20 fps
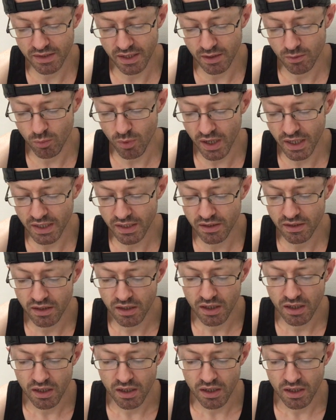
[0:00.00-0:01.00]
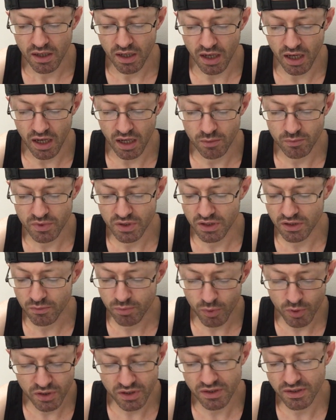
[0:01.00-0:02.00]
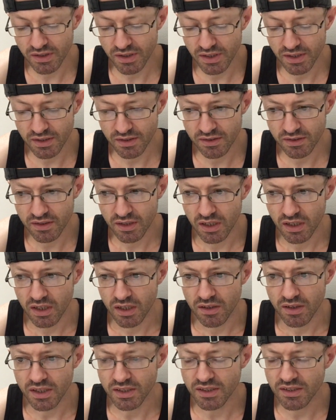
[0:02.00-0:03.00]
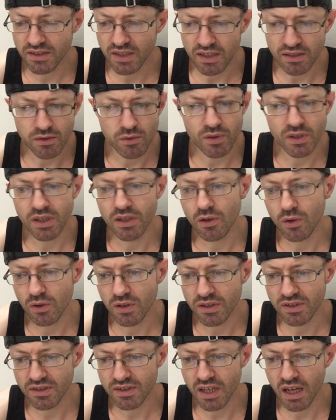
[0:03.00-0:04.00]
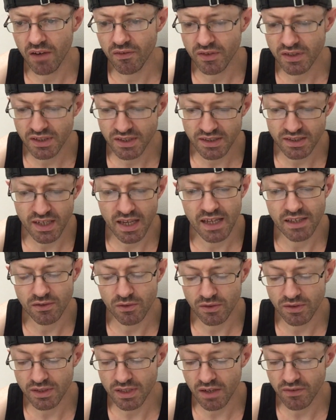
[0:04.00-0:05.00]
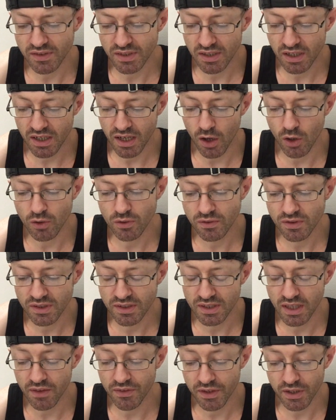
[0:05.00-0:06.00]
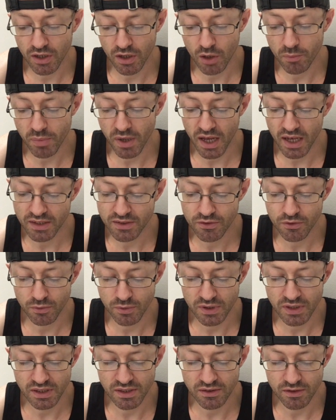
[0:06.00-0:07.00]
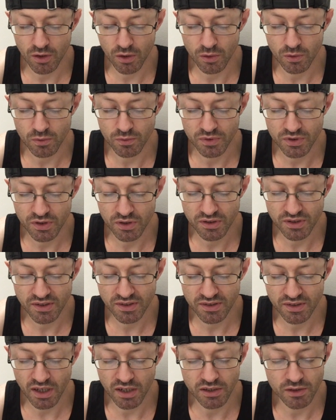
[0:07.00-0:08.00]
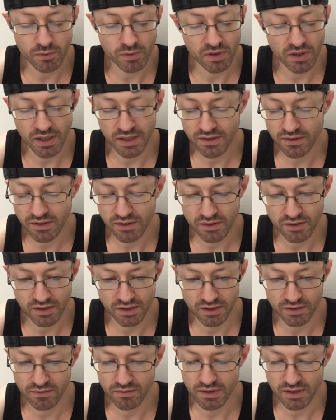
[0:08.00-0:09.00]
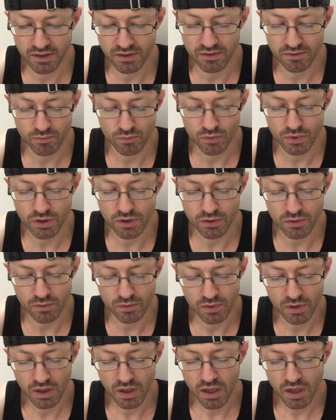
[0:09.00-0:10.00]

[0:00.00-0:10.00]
stay awake. She pushes this, then she starts looking at all her stuff, and she scans all her stuff, and she owns nothing past 3 years old. So she's starting to realise that she isn't real.